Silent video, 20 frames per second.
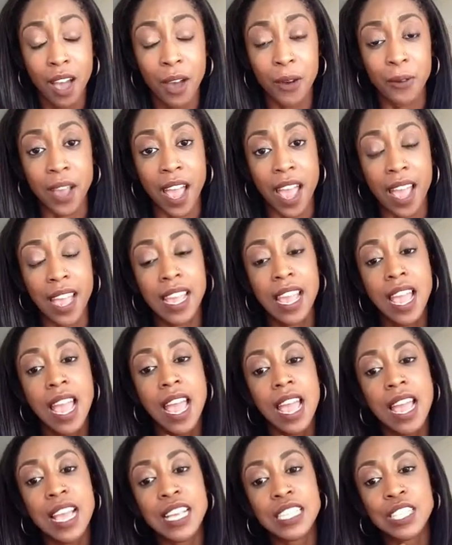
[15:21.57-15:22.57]
Okay?
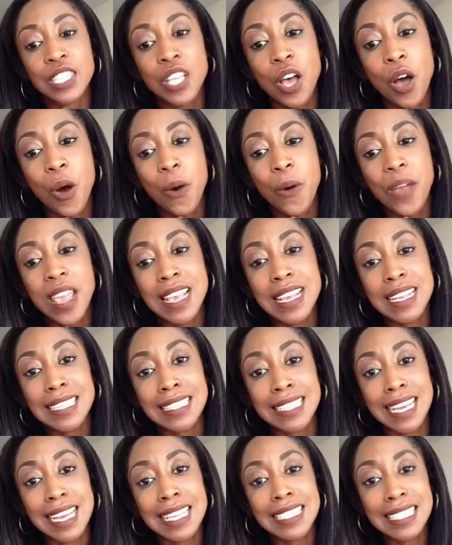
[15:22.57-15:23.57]
And so
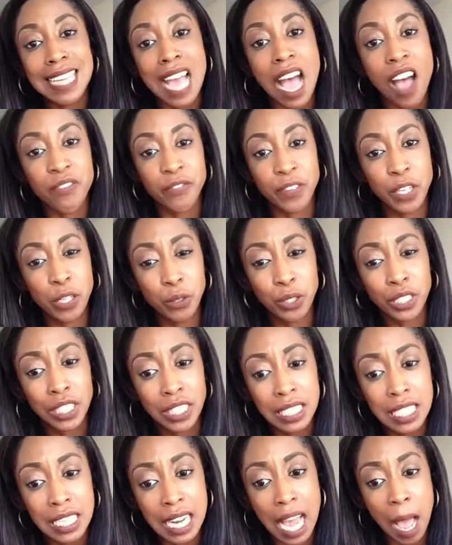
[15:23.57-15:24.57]
it does not feel
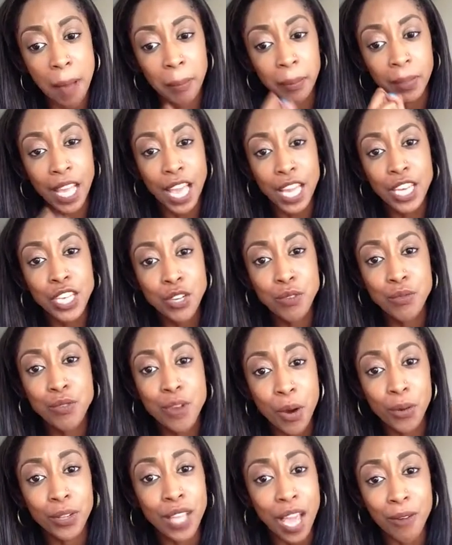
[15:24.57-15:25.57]
good. I'm letting you
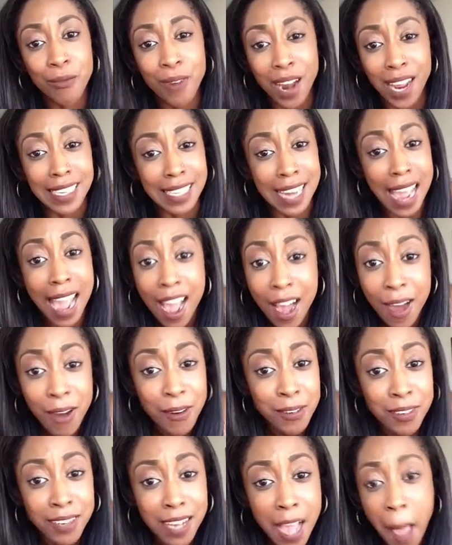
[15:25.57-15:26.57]
know that right
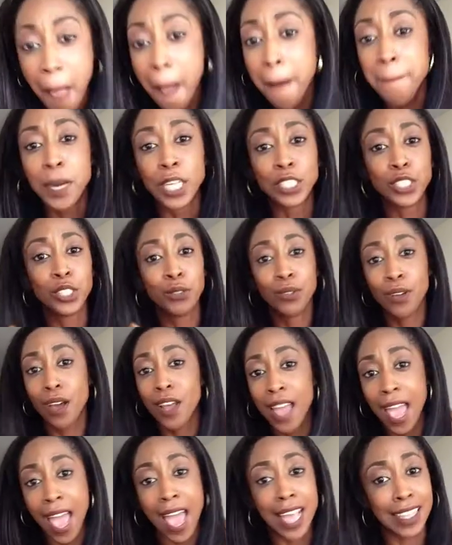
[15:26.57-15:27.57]
now, but you're
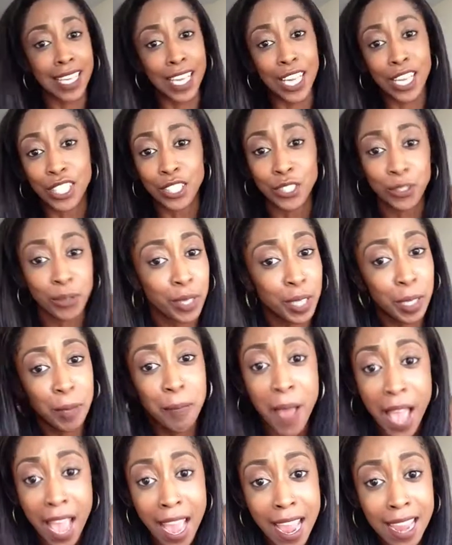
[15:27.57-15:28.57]
going to have to endure the
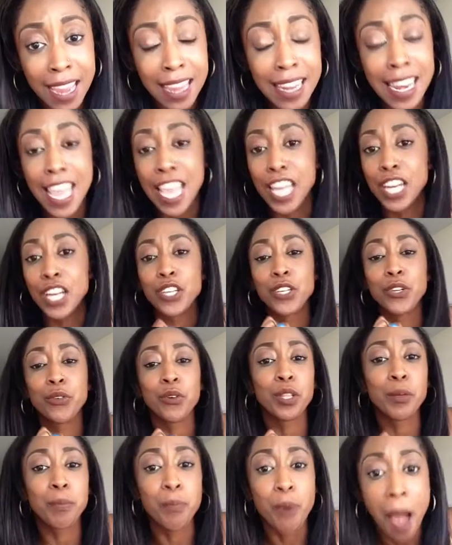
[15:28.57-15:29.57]
pain and
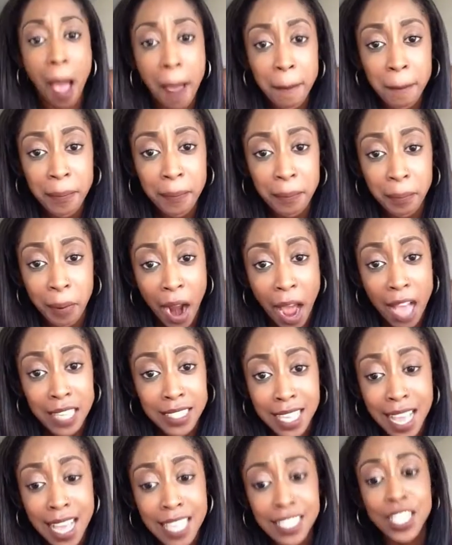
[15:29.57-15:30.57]
endure the
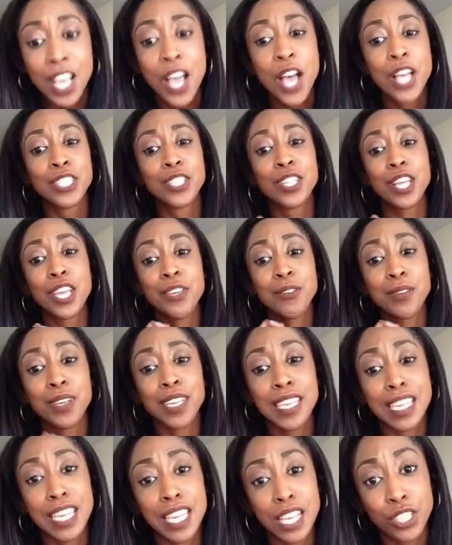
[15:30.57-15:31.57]
process so that you
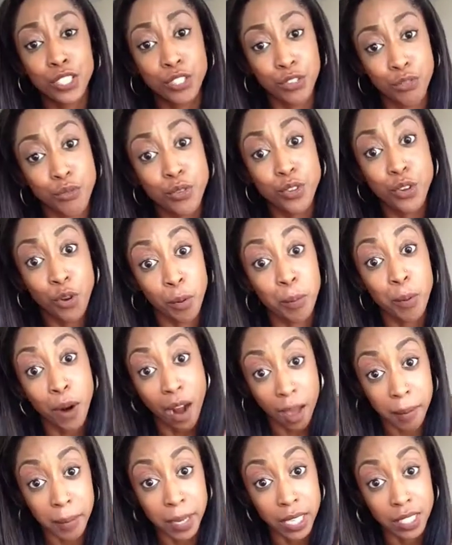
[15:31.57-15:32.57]
can get to your
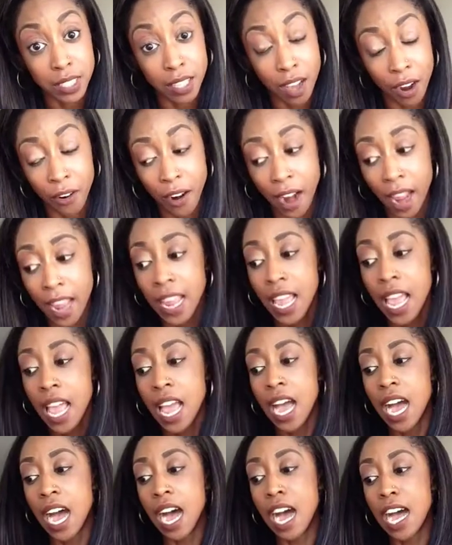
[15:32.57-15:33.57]
promise. All right?
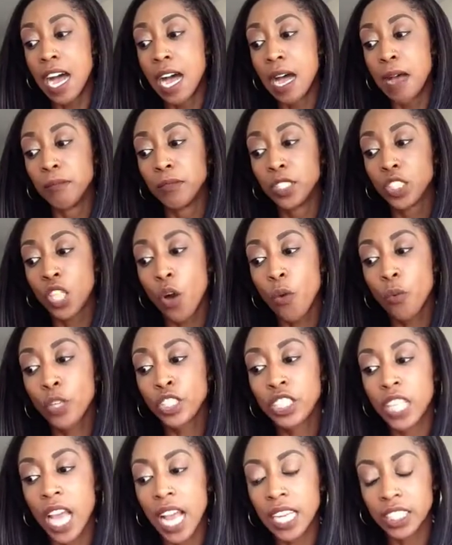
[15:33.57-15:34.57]
So
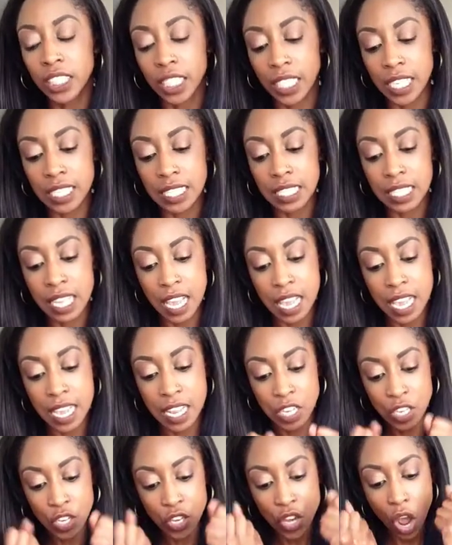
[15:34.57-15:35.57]
rejections,
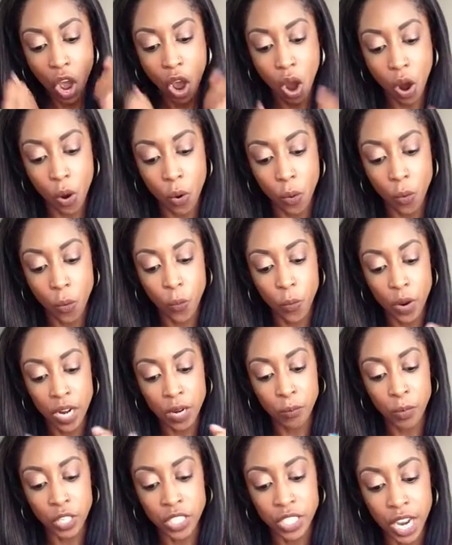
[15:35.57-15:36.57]
know
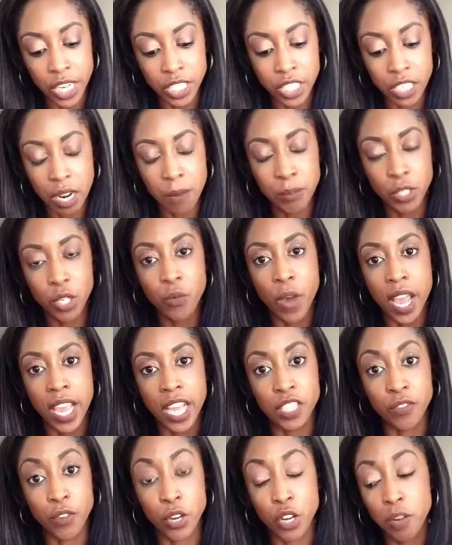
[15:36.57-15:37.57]
when a rejection comes your
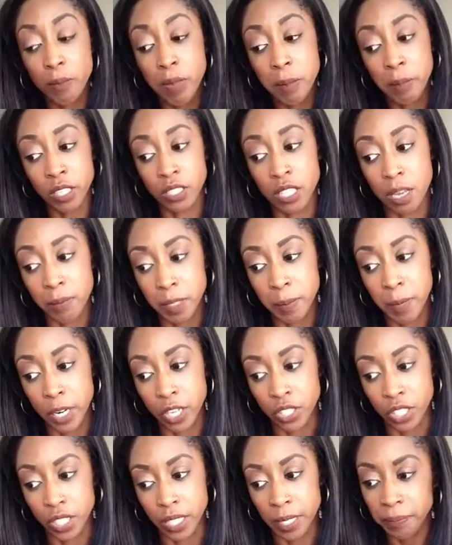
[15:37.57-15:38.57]
way, it's for you to be built up
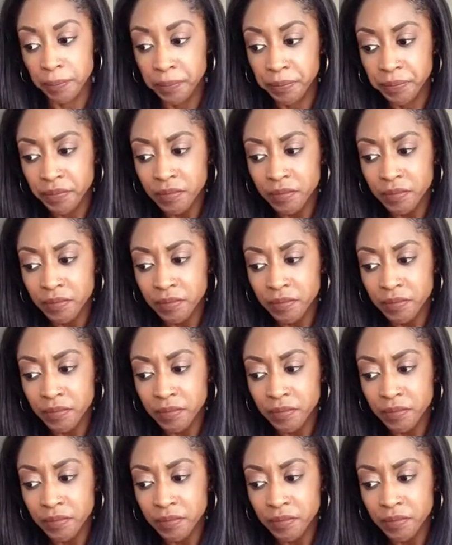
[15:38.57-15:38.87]
spiritually.